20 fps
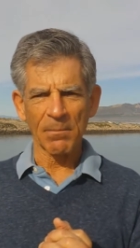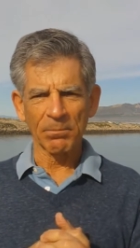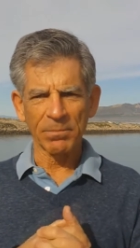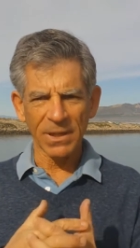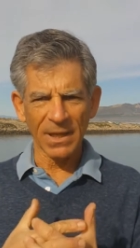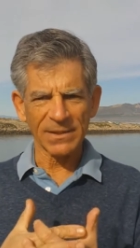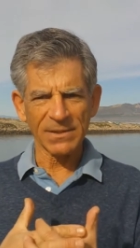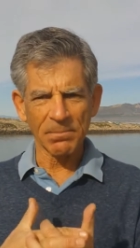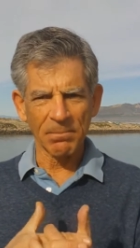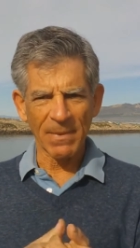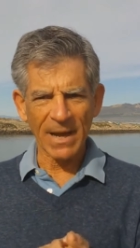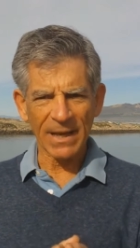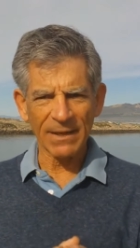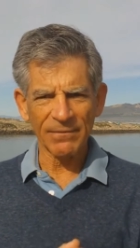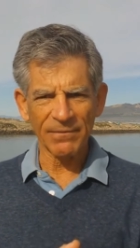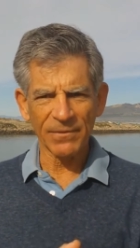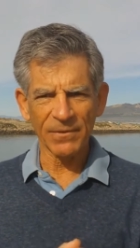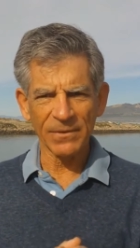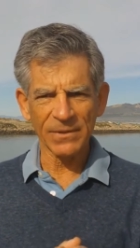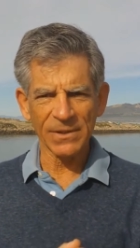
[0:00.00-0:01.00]
Plus,
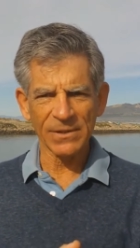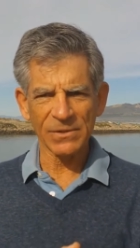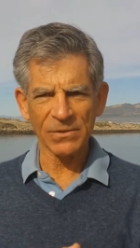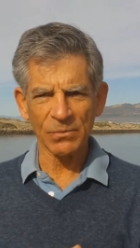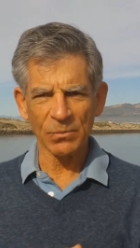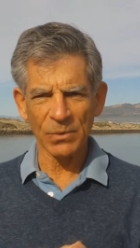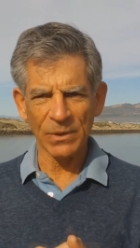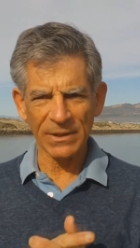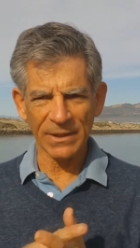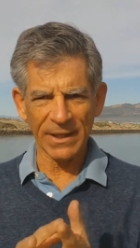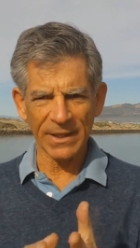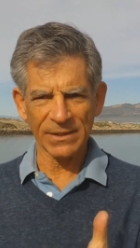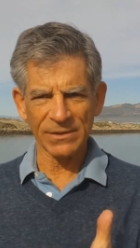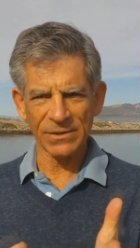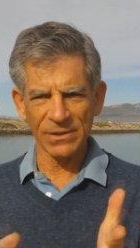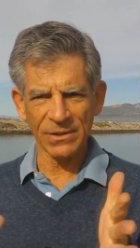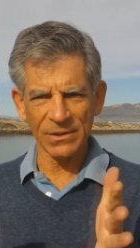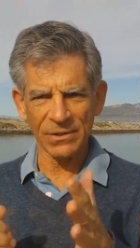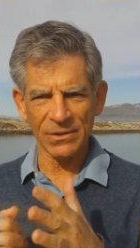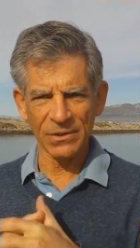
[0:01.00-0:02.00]
mindfulness
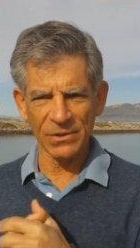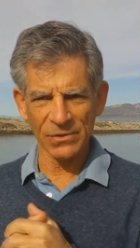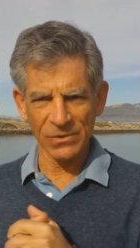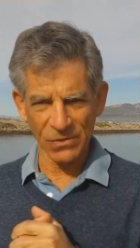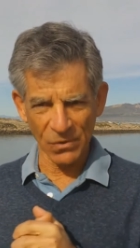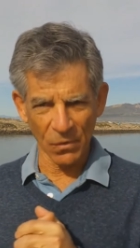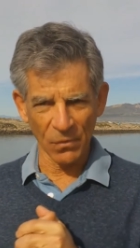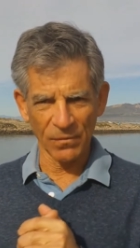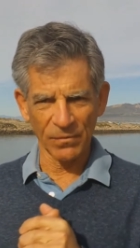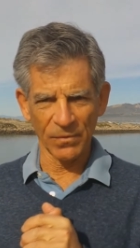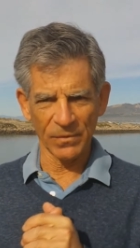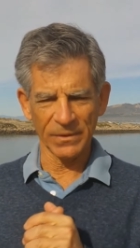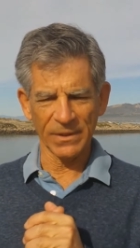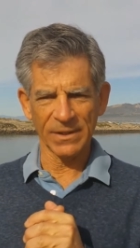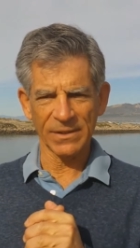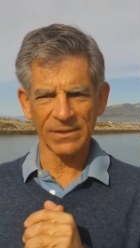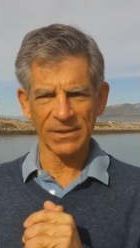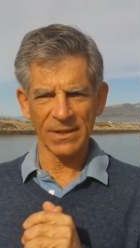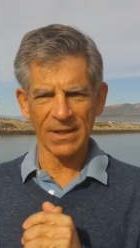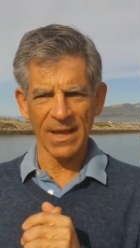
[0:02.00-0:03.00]
relates to
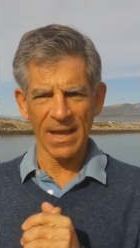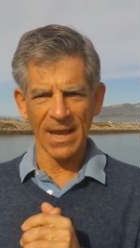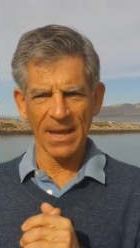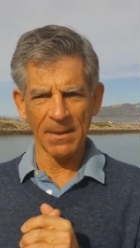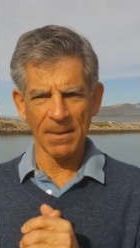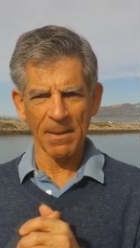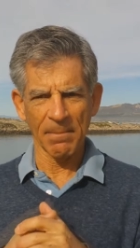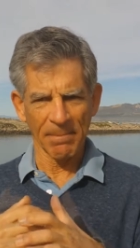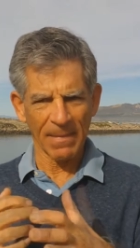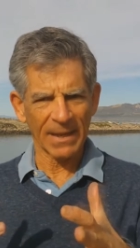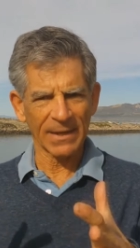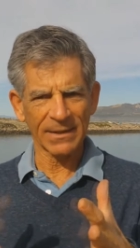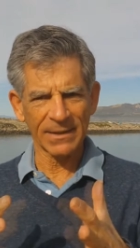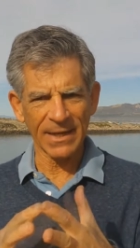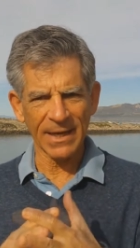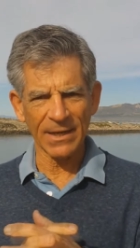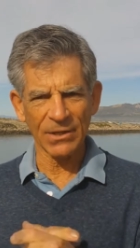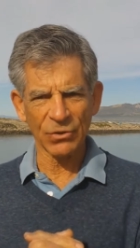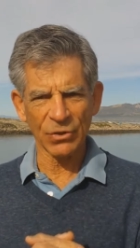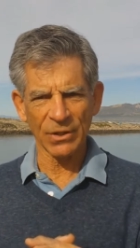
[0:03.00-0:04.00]
soulfulness and in
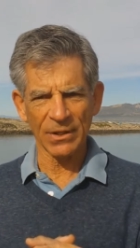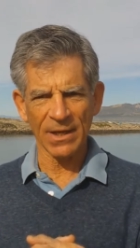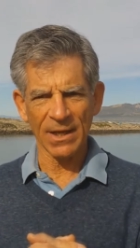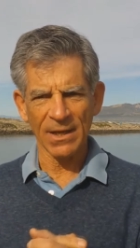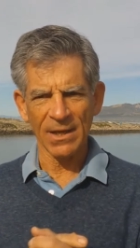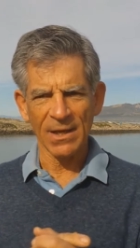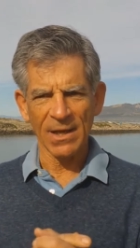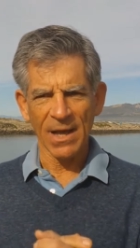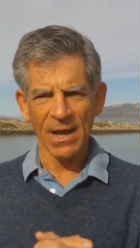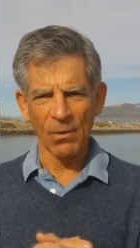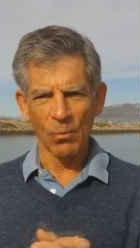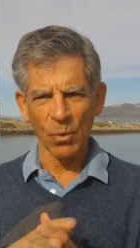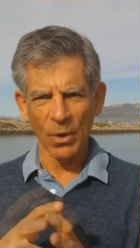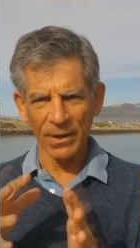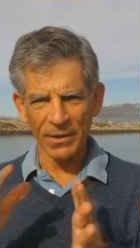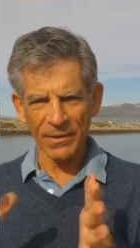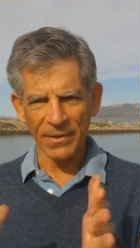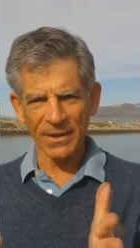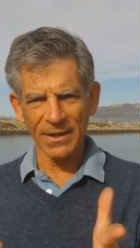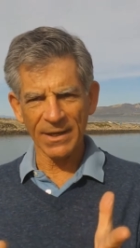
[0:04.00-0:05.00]
meditation.
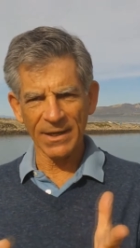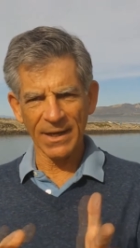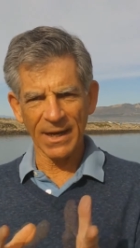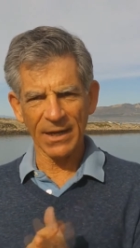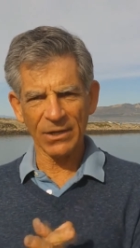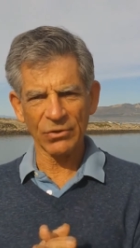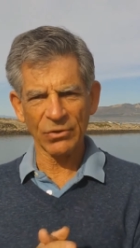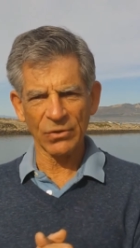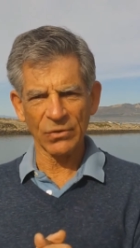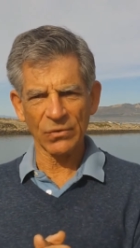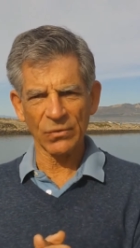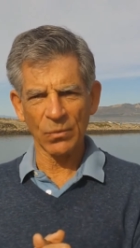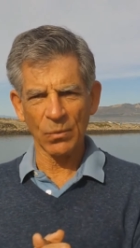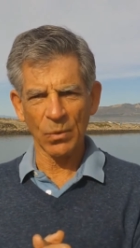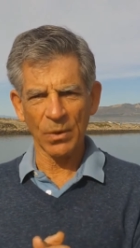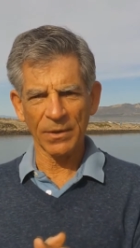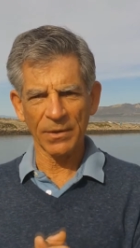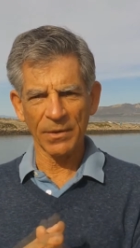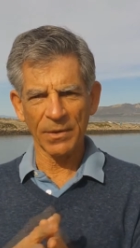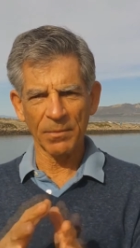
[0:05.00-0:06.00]
What are the connections?
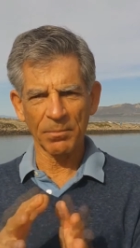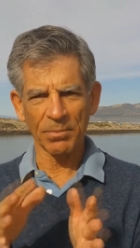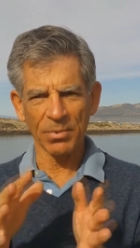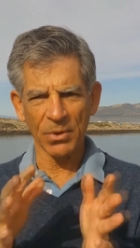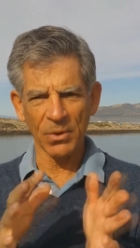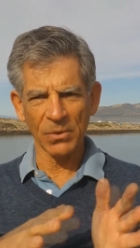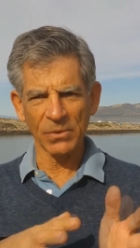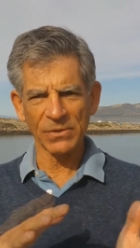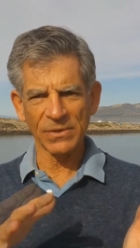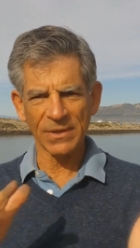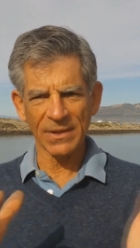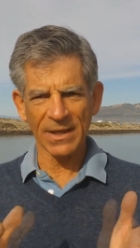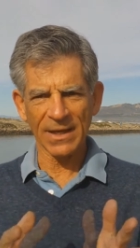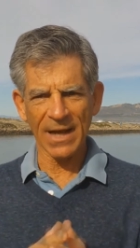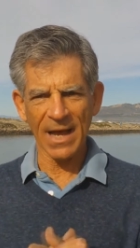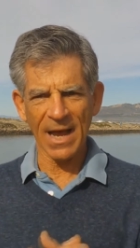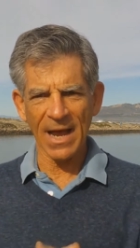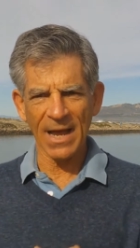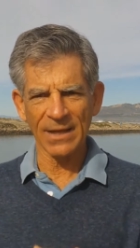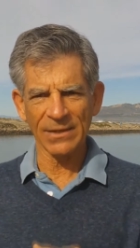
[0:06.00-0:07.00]
What are the pros and the
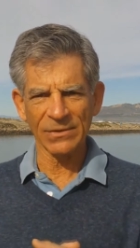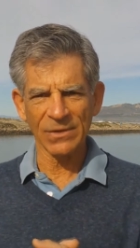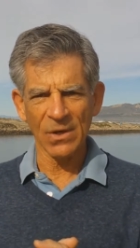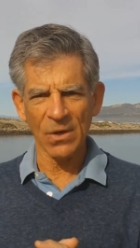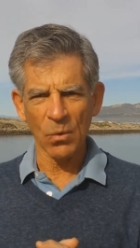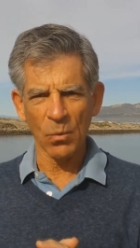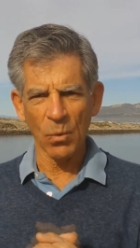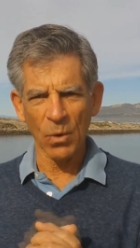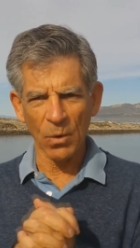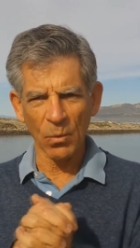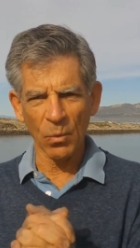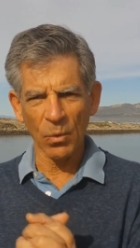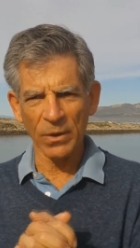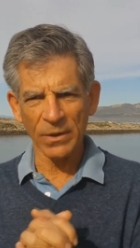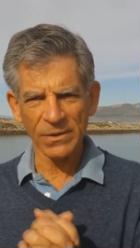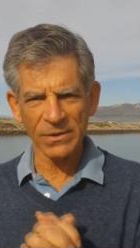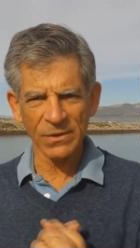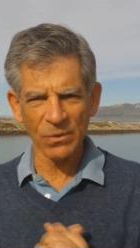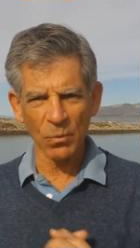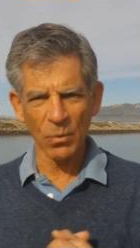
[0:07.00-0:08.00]
cons? What
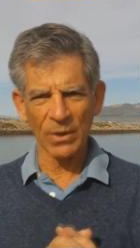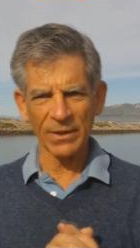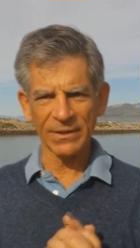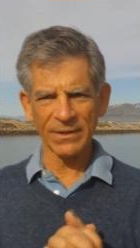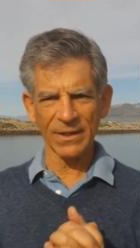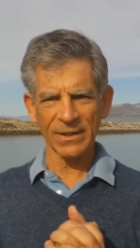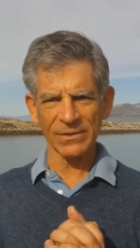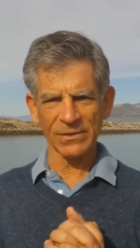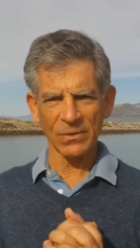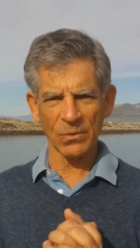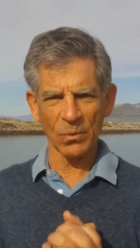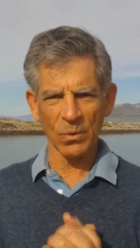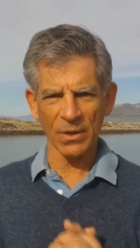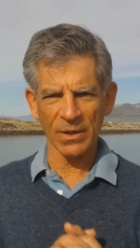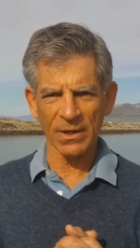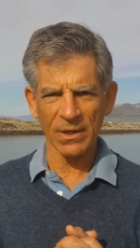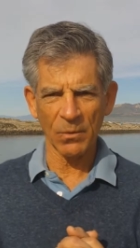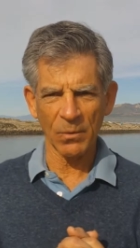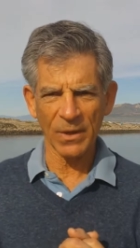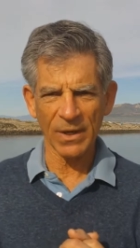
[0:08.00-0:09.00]
works and what doesn't
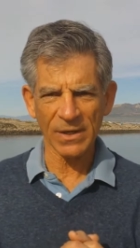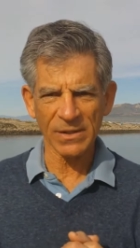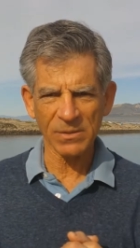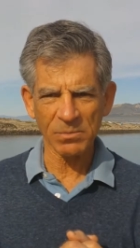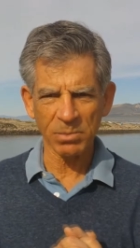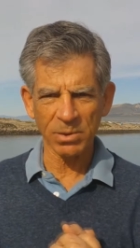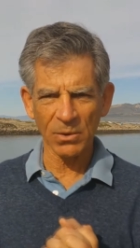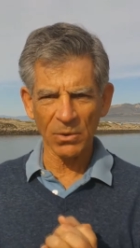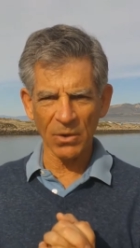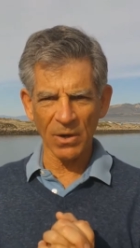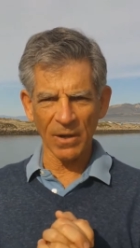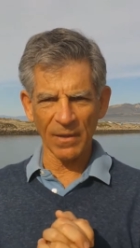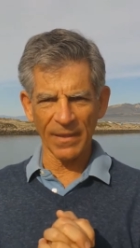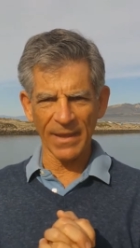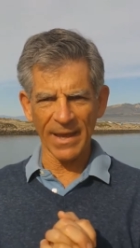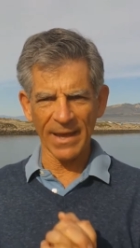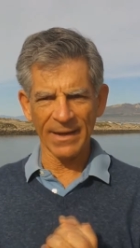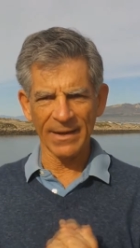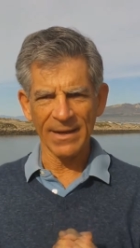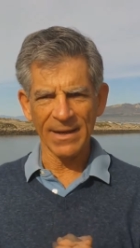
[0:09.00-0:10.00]
work? And we explore all
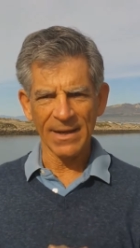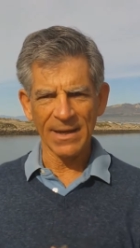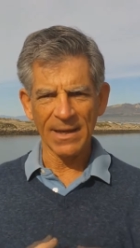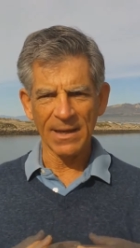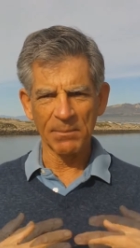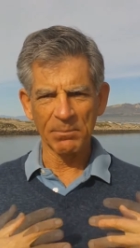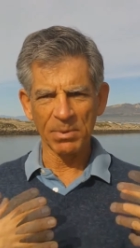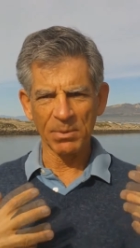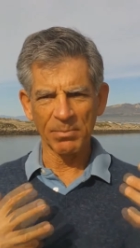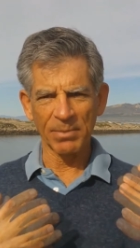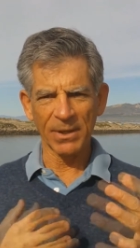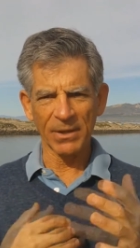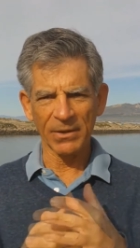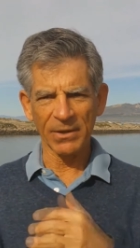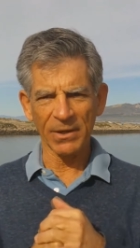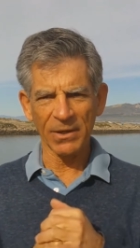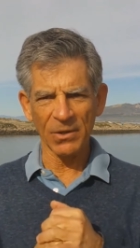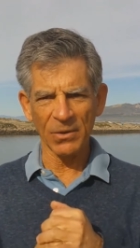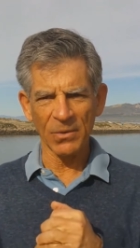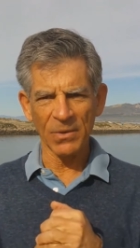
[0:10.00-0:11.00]
that in
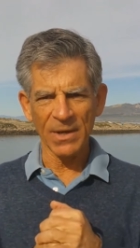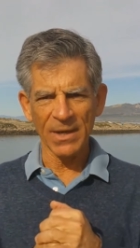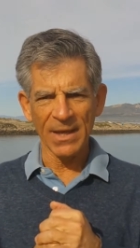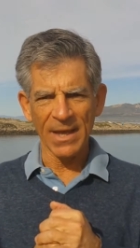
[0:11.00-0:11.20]
preparing you.